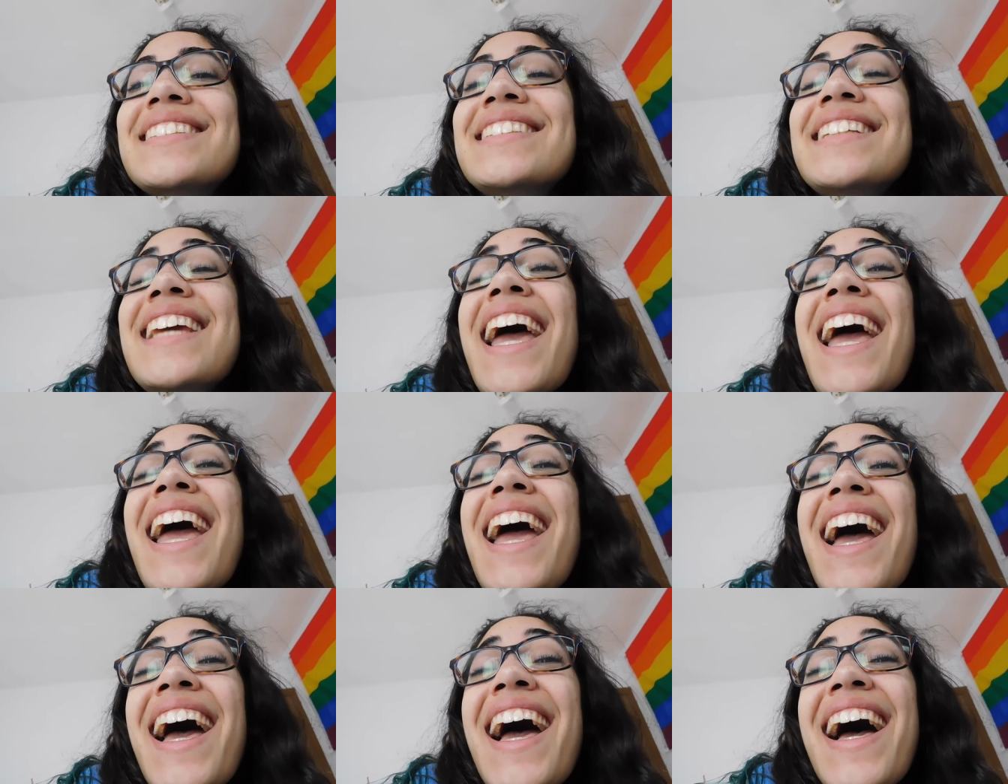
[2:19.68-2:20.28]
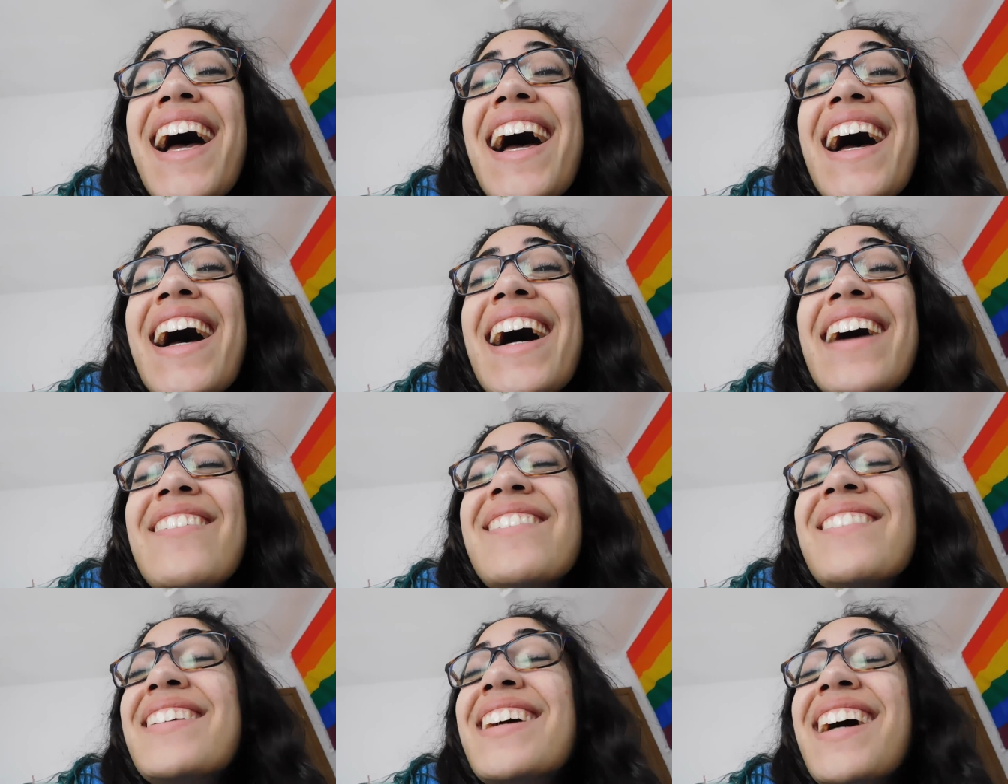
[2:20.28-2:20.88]

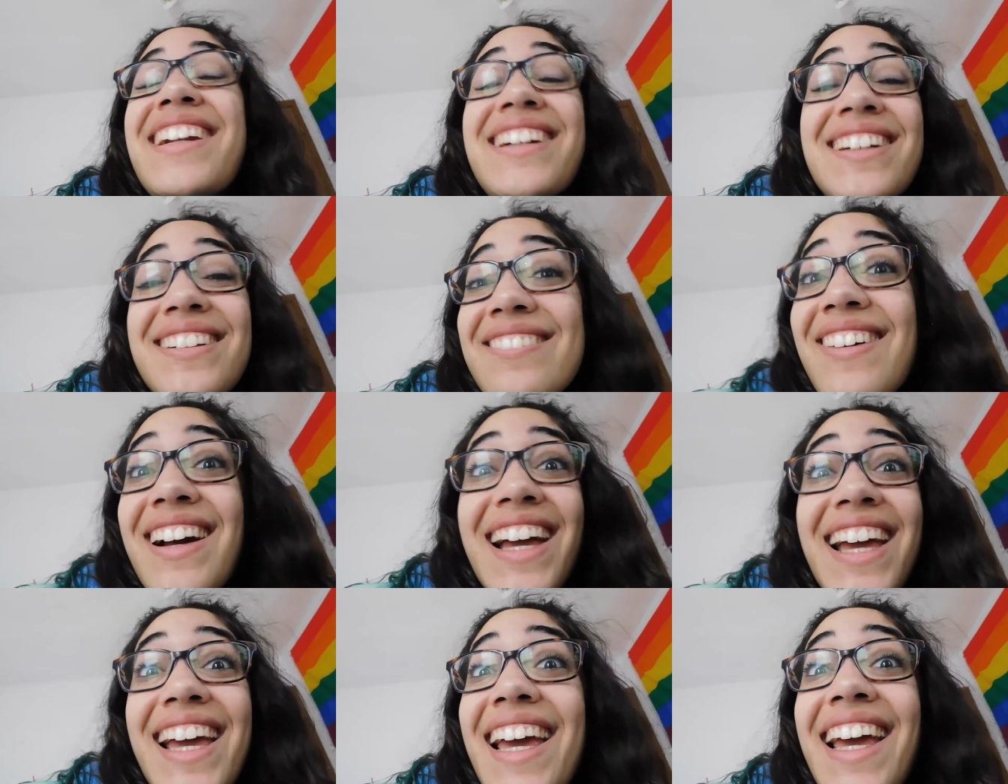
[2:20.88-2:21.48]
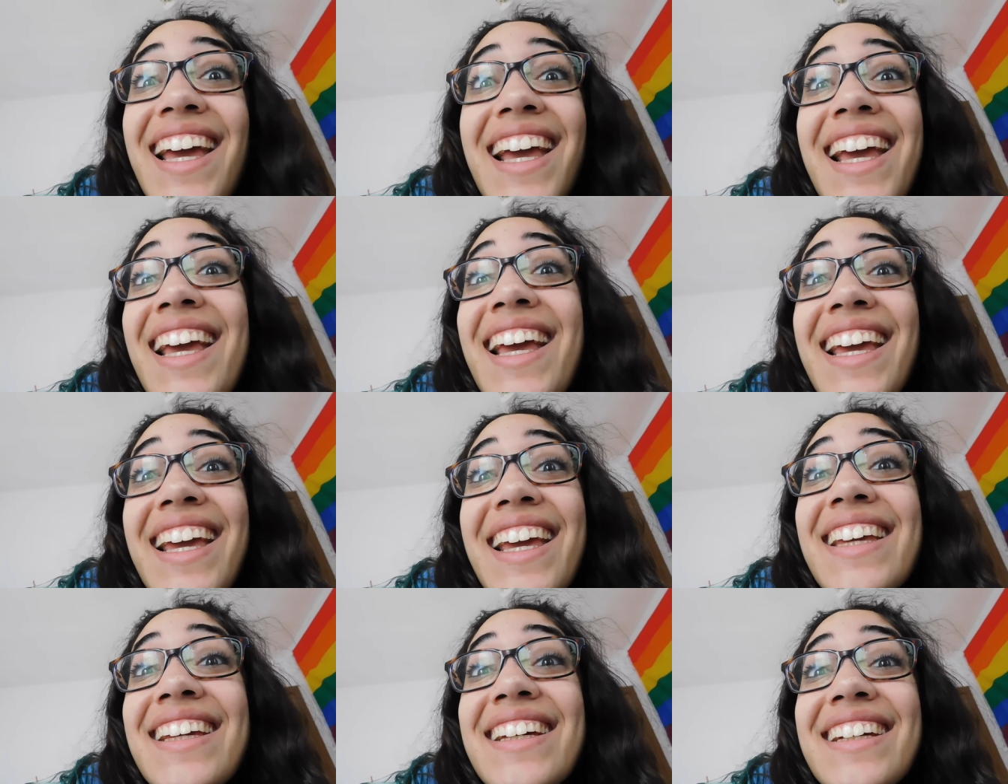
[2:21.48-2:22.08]
yeah, we'll be on our
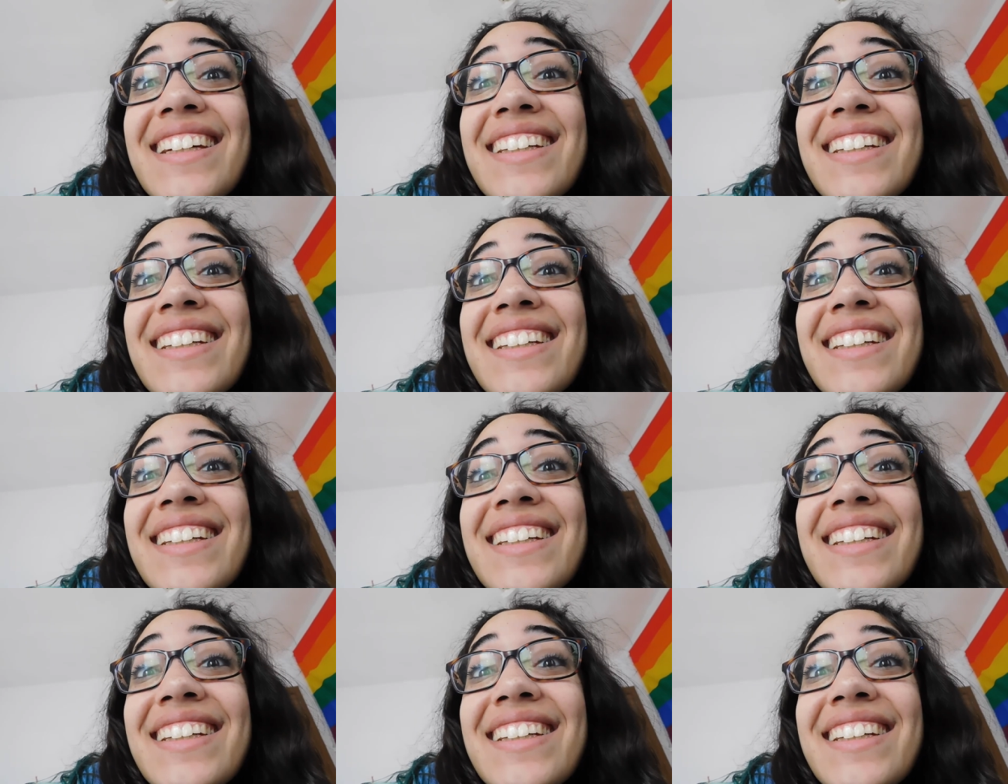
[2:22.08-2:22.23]
way.